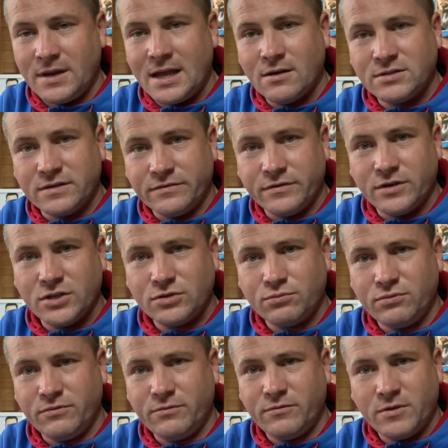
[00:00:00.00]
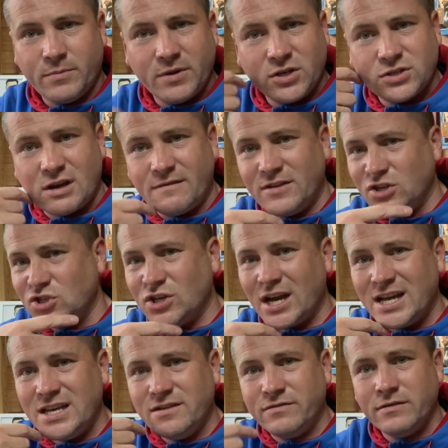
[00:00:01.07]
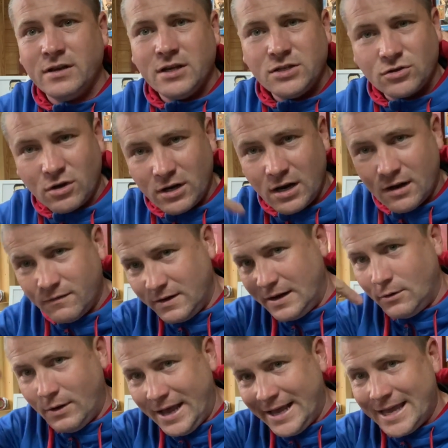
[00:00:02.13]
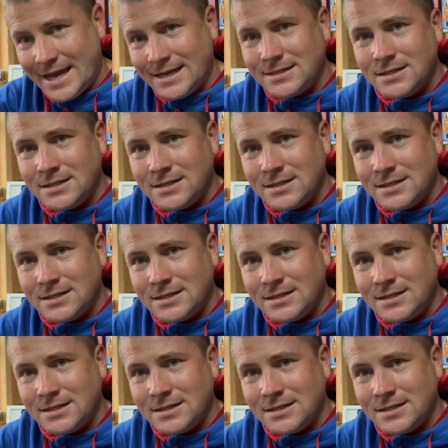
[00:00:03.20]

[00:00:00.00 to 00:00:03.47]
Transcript: else at first with the Big Show and the shave. It's got a lovely little egghead.